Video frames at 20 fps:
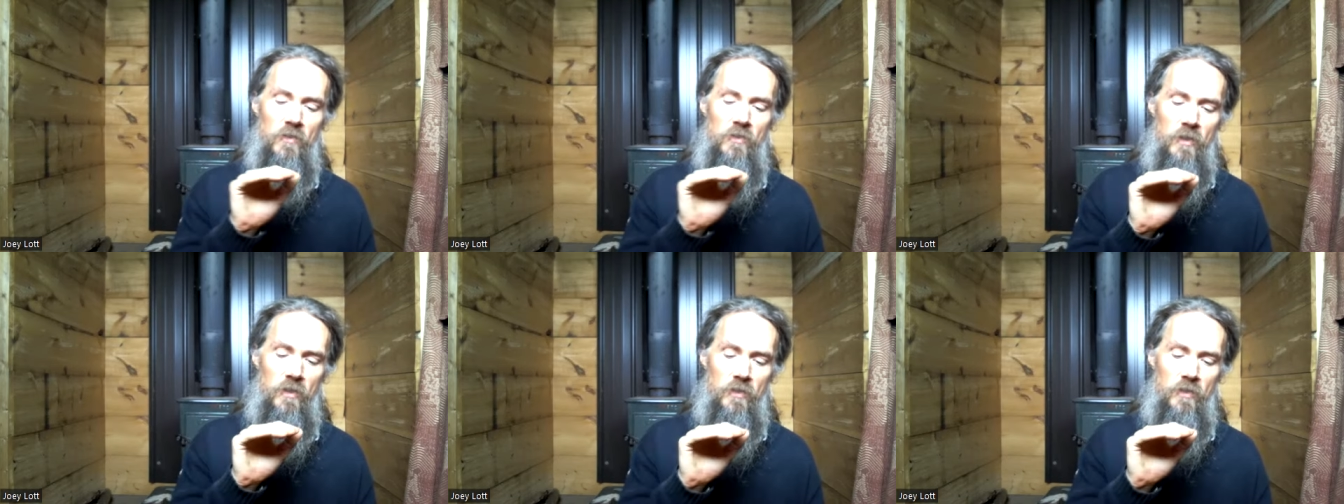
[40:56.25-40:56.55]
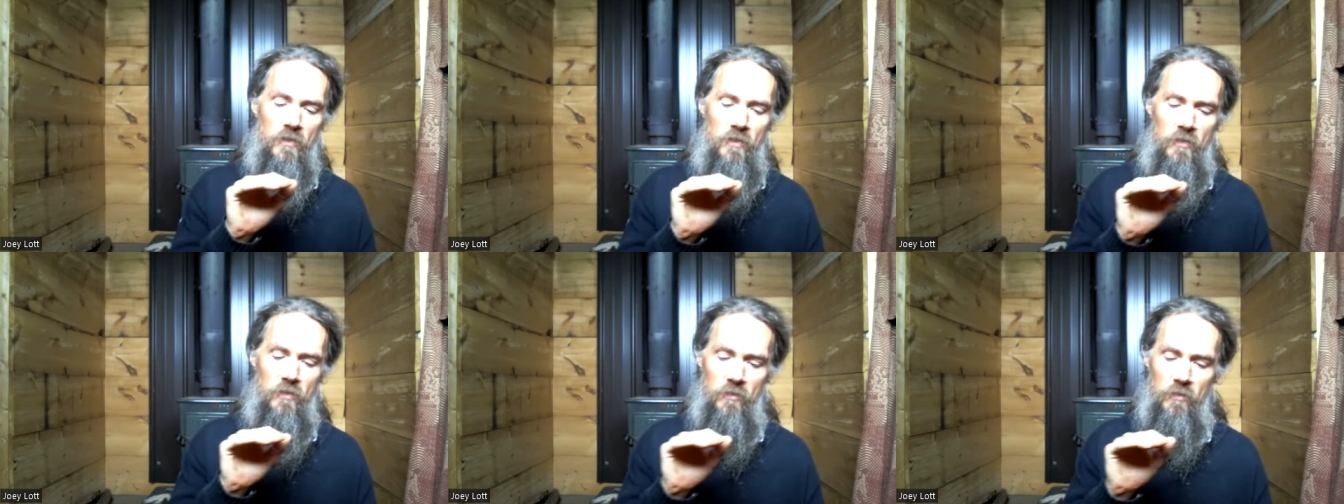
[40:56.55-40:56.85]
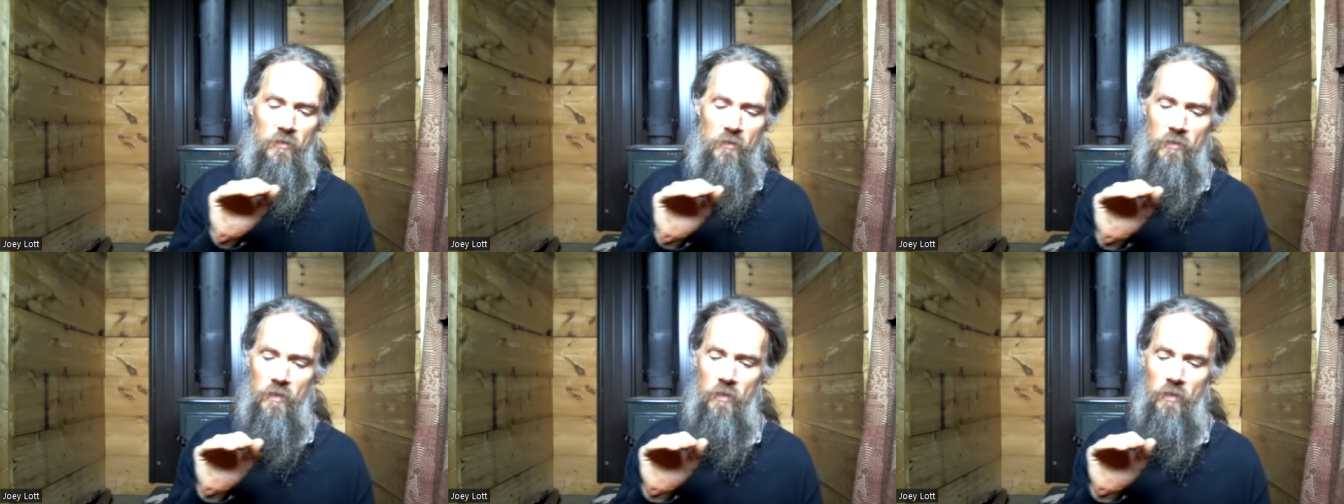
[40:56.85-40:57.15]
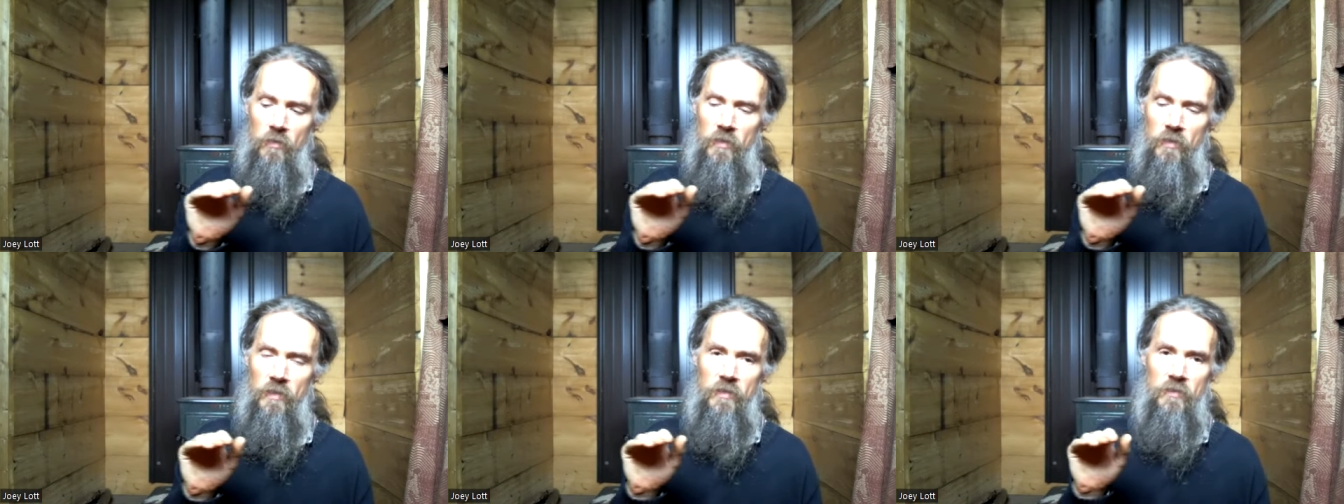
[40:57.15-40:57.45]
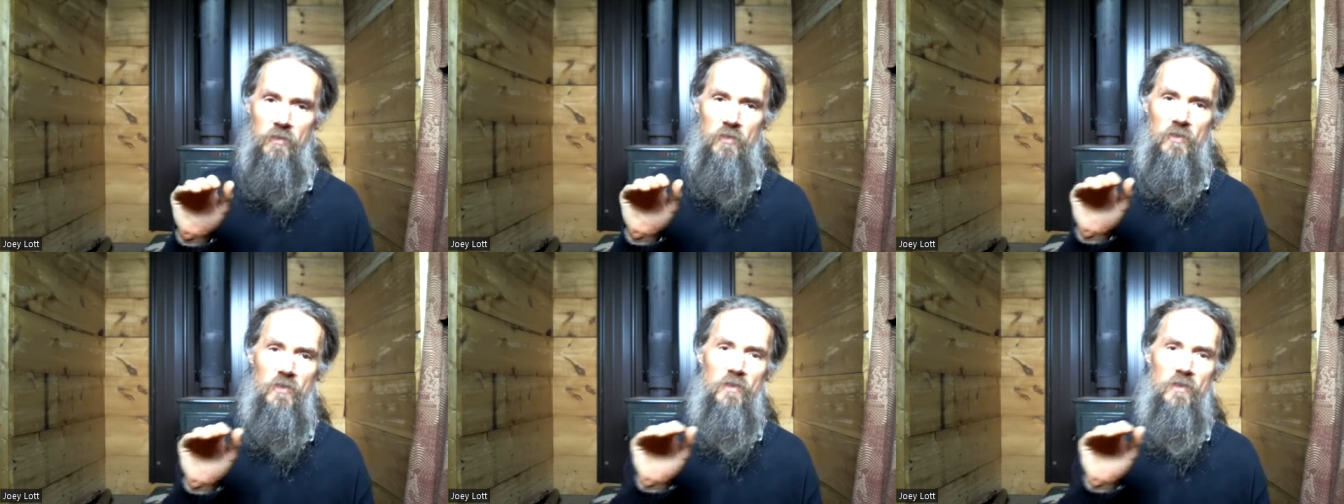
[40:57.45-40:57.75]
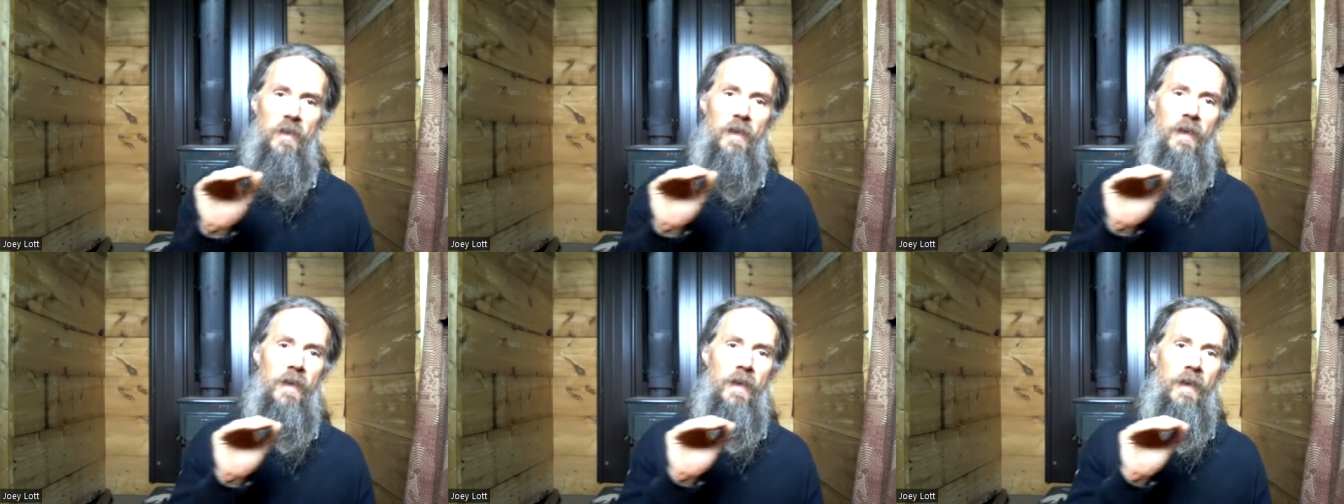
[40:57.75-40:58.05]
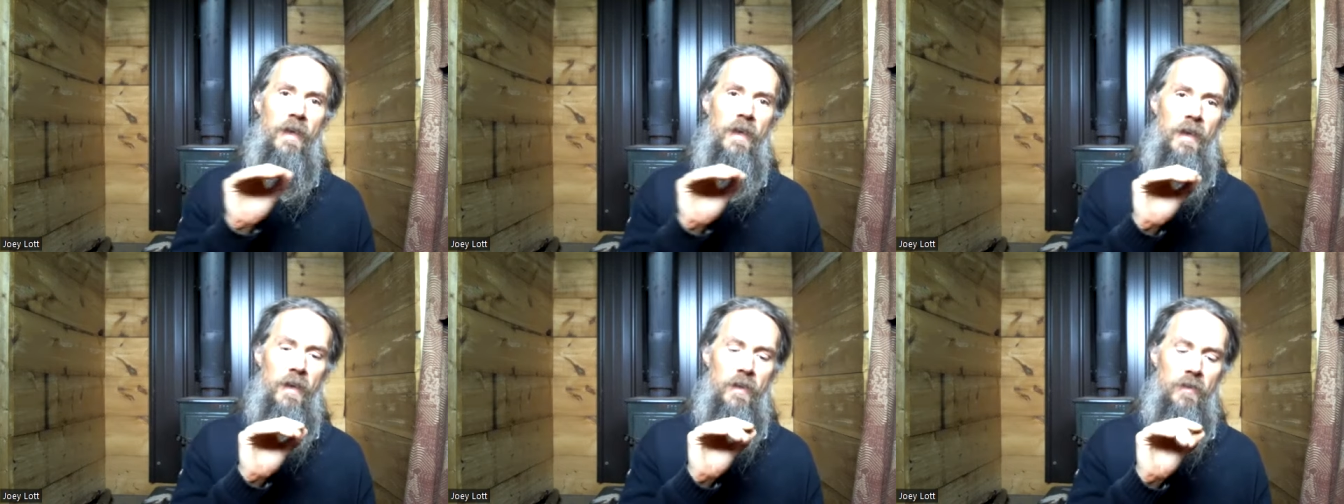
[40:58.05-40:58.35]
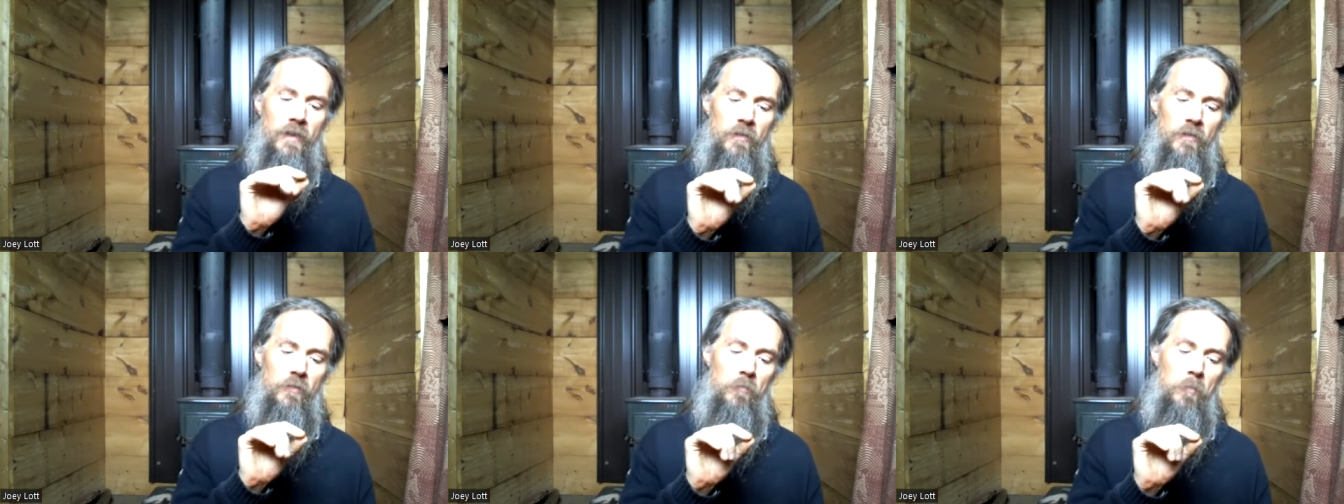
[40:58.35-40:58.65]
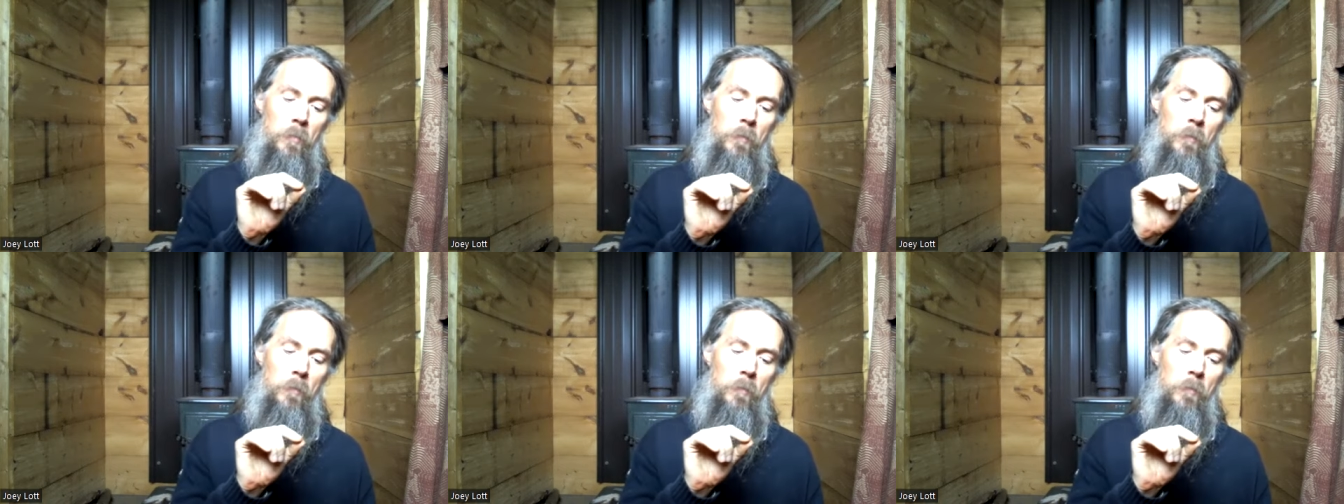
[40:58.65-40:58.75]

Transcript: start to notice that